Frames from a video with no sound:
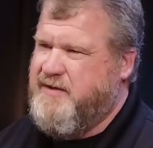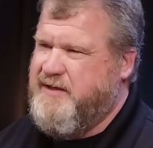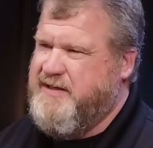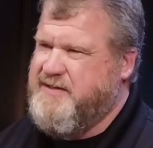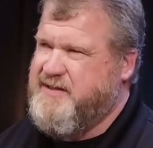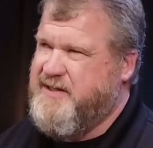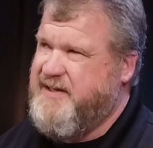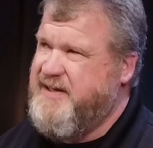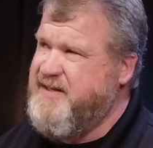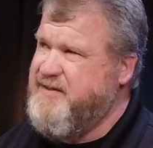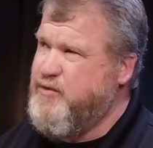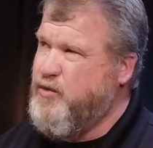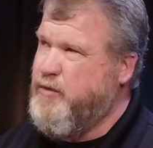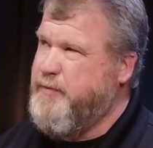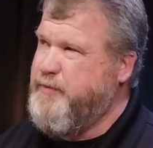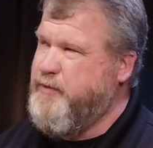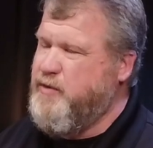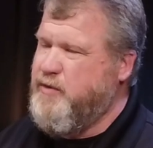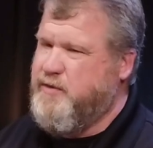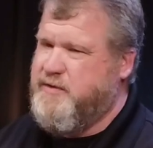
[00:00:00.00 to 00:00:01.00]
is it an indoor
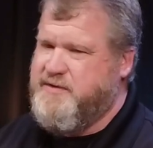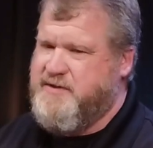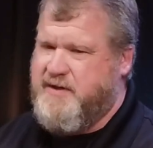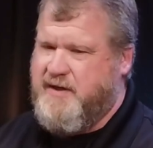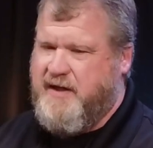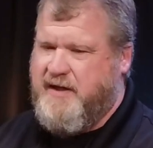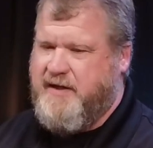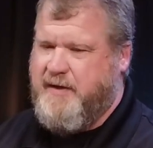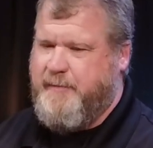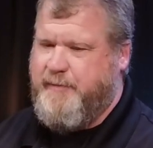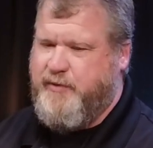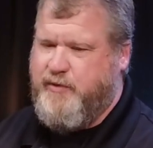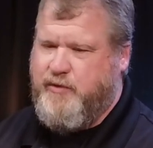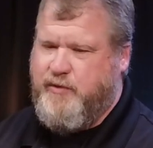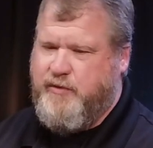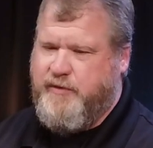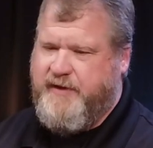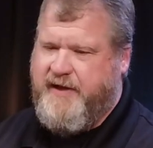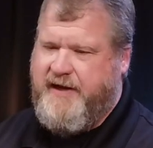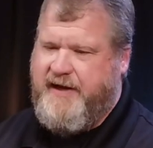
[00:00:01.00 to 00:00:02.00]
pool, or is it like a
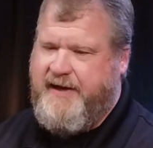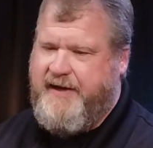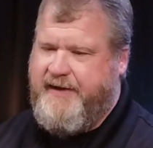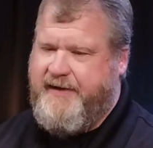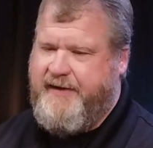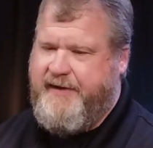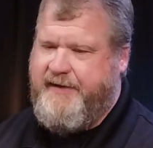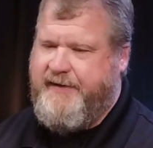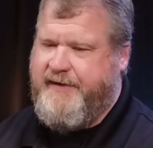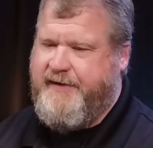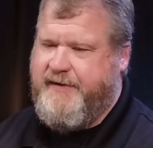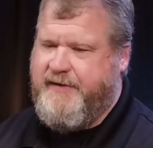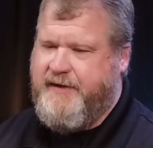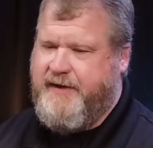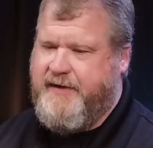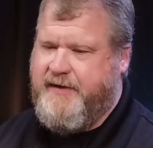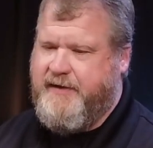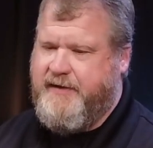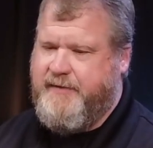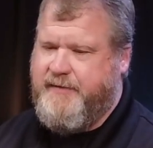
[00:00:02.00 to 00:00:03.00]
pool that had a
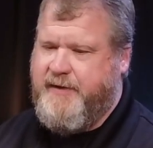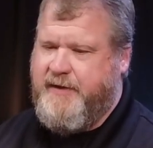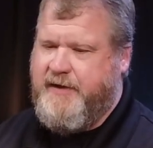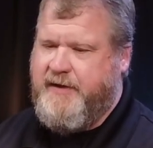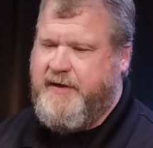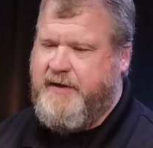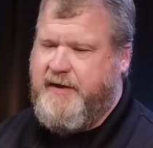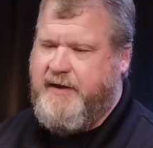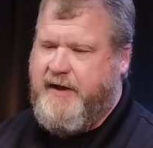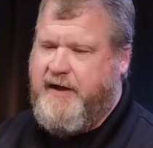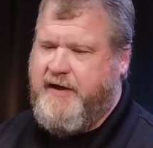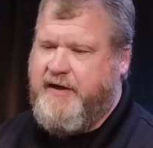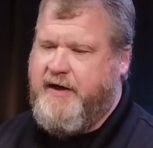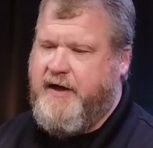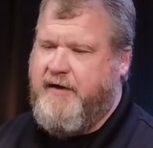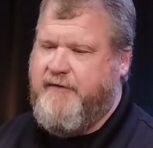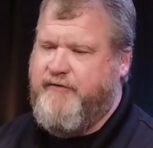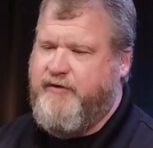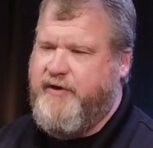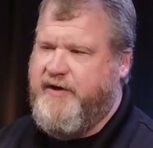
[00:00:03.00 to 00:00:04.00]

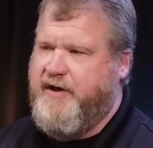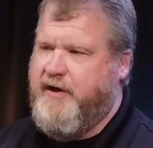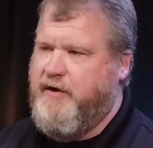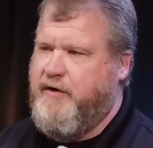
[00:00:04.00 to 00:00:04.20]
covering